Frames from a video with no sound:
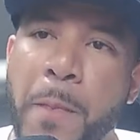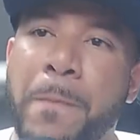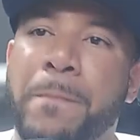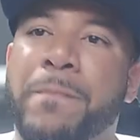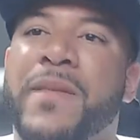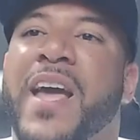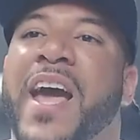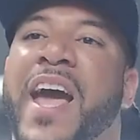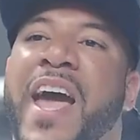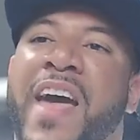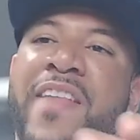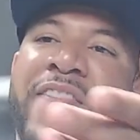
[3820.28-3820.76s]

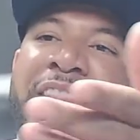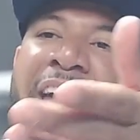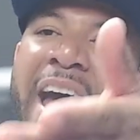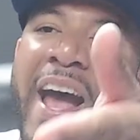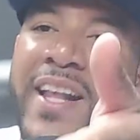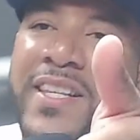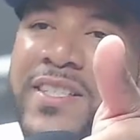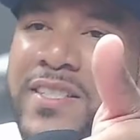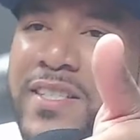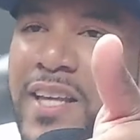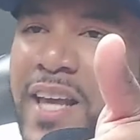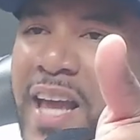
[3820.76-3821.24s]
like,
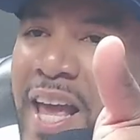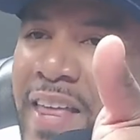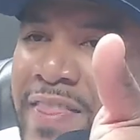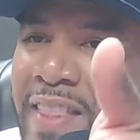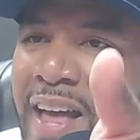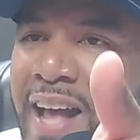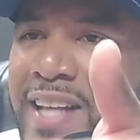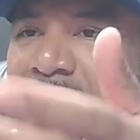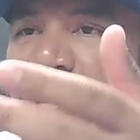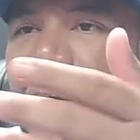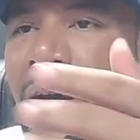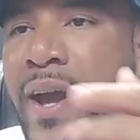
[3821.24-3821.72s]
bro. And
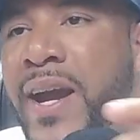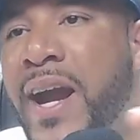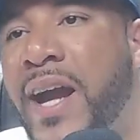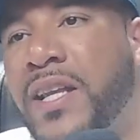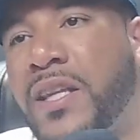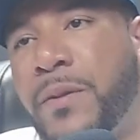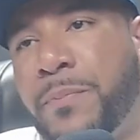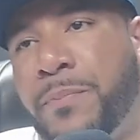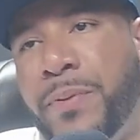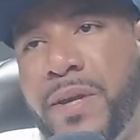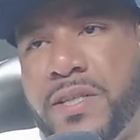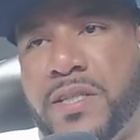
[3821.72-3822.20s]
that's how I got
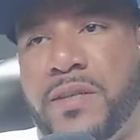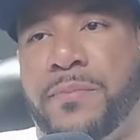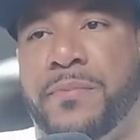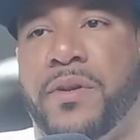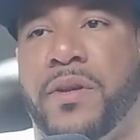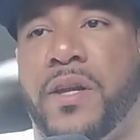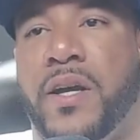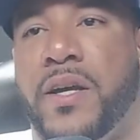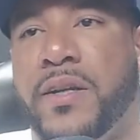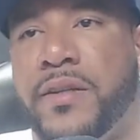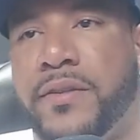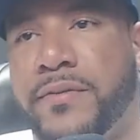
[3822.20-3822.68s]
the piss and
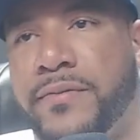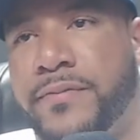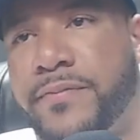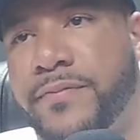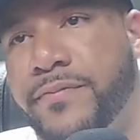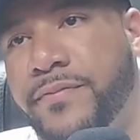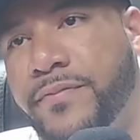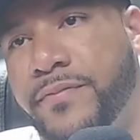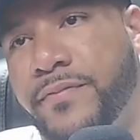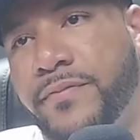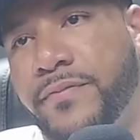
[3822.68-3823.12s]
blood. That. Come on,